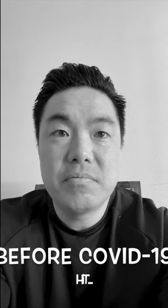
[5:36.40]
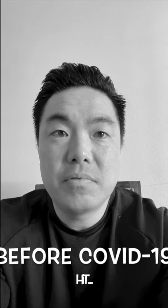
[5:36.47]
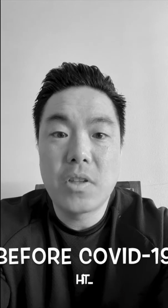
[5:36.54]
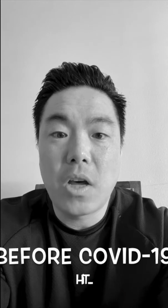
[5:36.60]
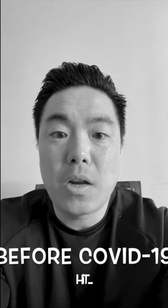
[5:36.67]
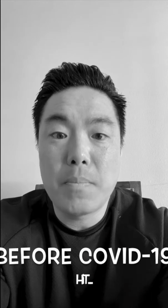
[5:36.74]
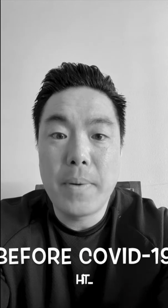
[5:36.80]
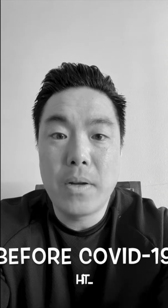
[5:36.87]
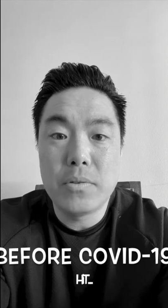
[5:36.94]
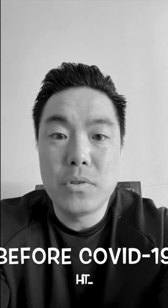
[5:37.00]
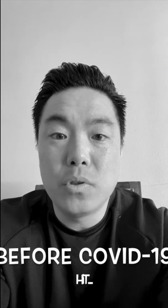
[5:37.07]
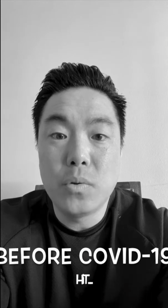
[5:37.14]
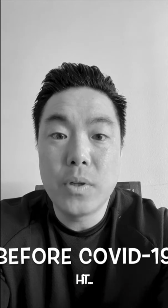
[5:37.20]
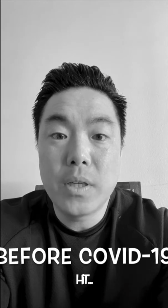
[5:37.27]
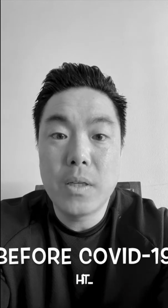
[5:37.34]
thought about
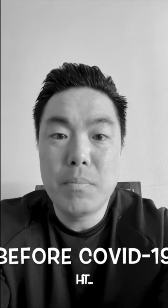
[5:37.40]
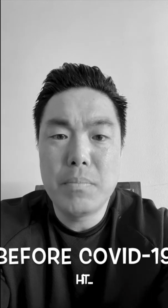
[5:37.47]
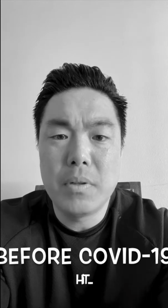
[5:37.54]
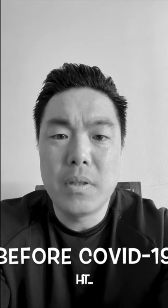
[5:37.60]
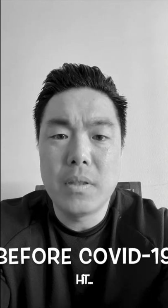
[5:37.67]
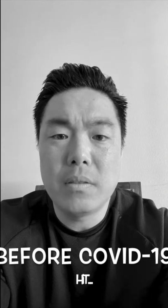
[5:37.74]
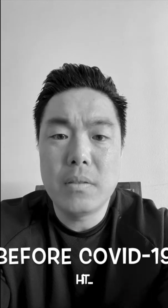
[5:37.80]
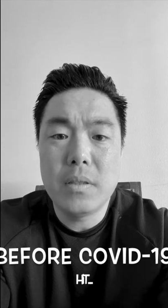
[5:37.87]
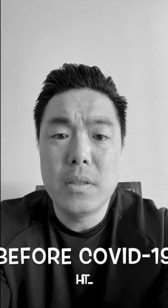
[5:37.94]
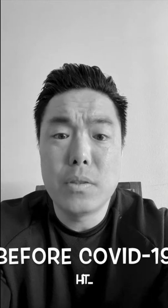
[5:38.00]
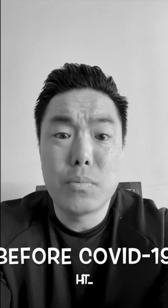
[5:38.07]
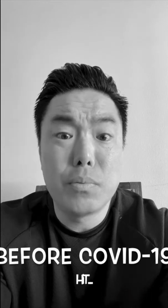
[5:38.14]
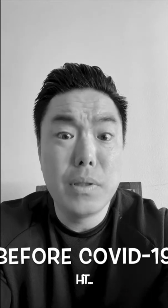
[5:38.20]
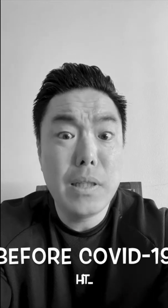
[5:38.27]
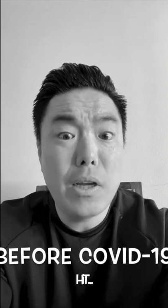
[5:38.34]
doing it, but
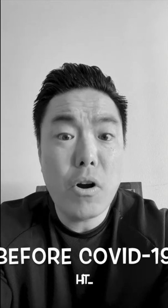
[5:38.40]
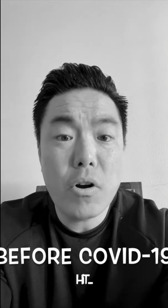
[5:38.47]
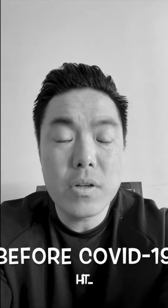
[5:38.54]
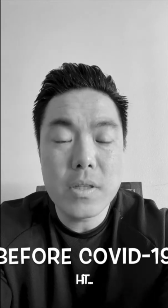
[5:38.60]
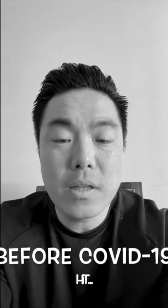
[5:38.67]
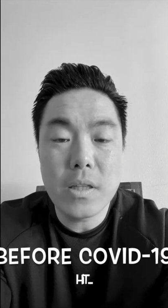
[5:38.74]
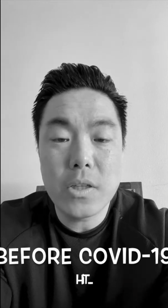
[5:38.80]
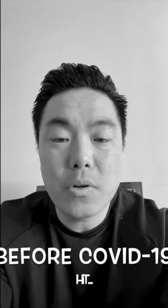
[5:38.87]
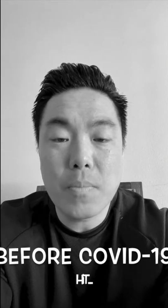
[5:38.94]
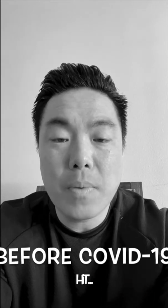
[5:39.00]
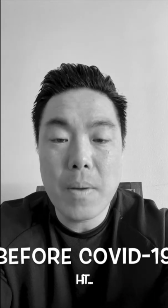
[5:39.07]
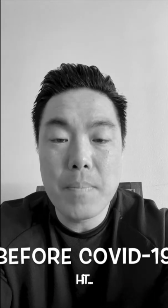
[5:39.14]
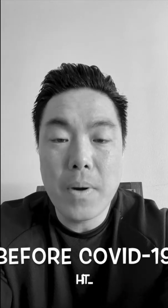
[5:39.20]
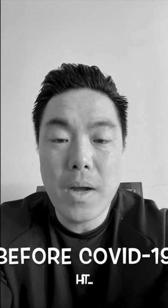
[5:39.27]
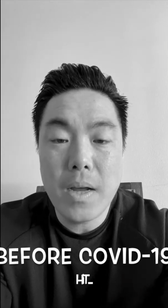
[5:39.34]
it's really hard to clear my
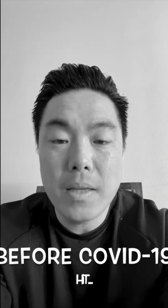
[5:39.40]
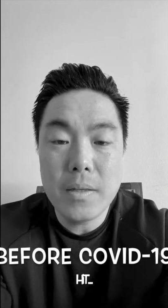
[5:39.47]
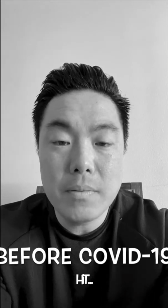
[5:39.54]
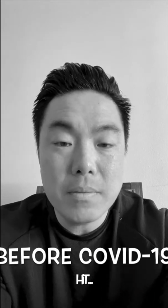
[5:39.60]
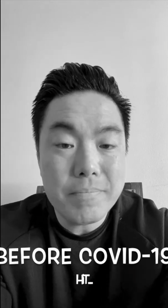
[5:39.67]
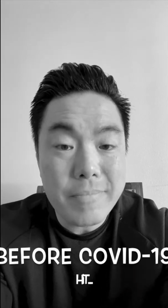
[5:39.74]
mind.